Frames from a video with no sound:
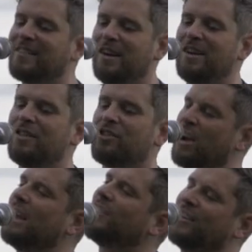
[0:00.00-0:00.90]
to take
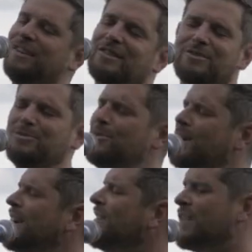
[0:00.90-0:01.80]
chances, and
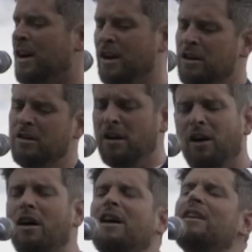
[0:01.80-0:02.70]
wears her
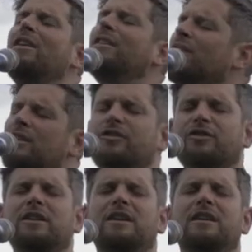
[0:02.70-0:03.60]
heart on her
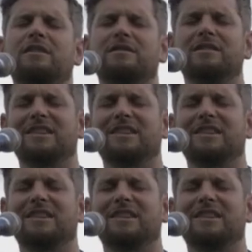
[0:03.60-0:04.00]
sleeve.